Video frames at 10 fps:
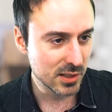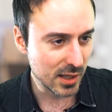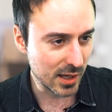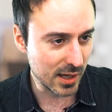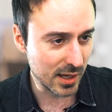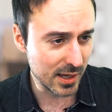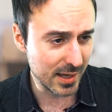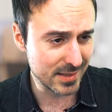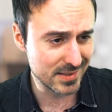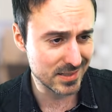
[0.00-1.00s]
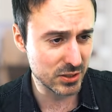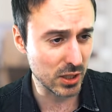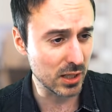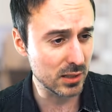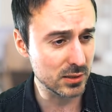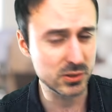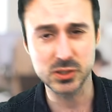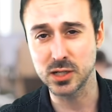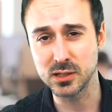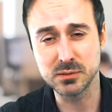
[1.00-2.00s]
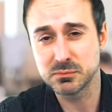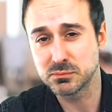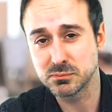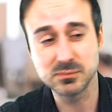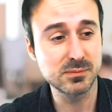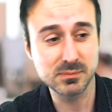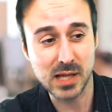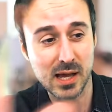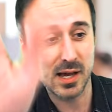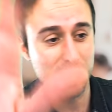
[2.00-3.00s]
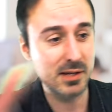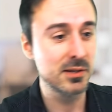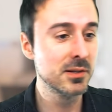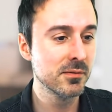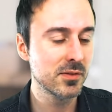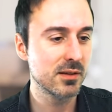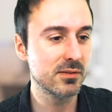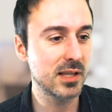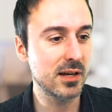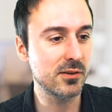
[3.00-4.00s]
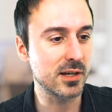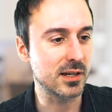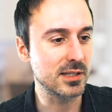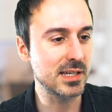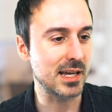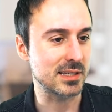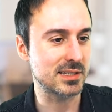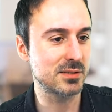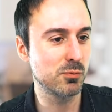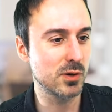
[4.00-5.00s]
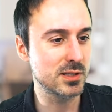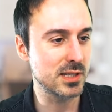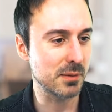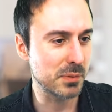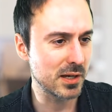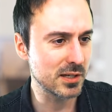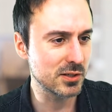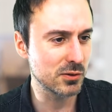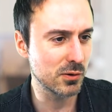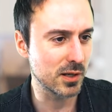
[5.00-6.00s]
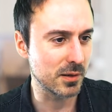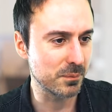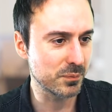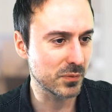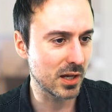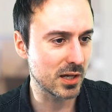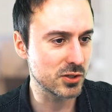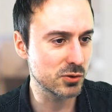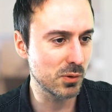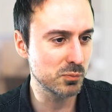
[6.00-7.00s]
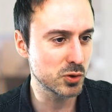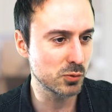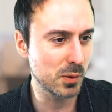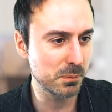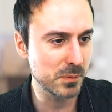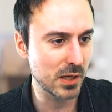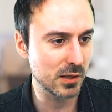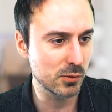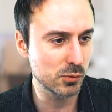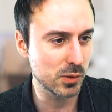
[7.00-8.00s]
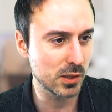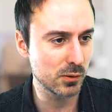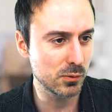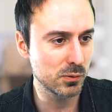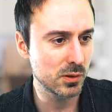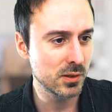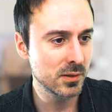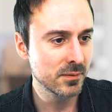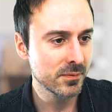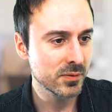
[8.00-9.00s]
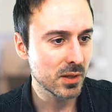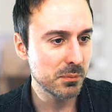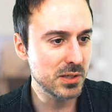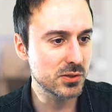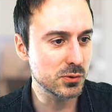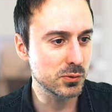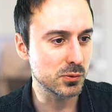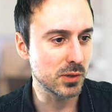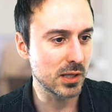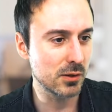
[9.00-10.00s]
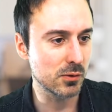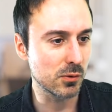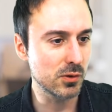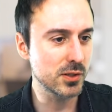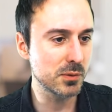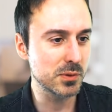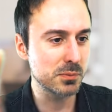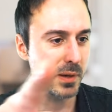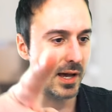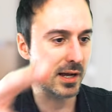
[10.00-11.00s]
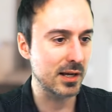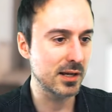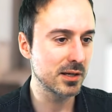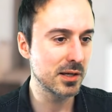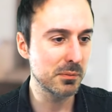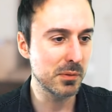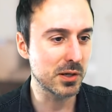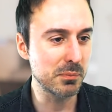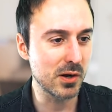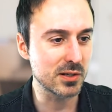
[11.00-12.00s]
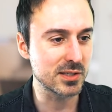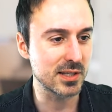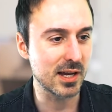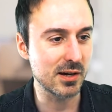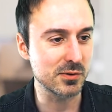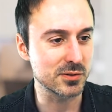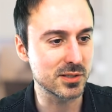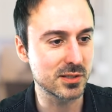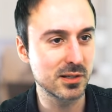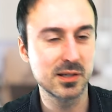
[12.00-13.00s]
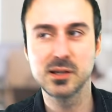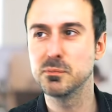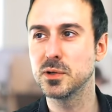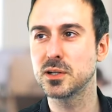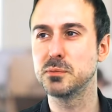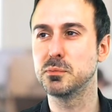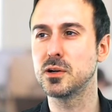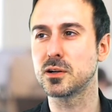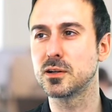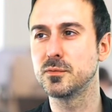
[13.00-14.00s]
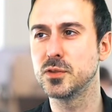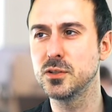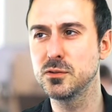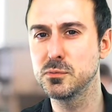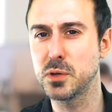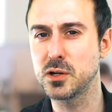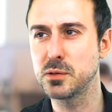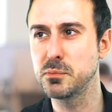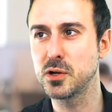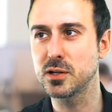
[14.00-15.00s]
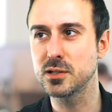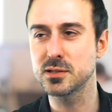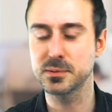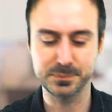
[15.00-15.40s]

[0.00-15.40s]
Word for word: Uh, it's Shal. Shal. Mm, hi. Valeria. Yes. What's up? How you doing? Uh, Jerome. Jerome. Hello. Hello. Misu. Hello. Only humans back. Marky Mark's in the house. Marky Mark. You know who Marky Mark is?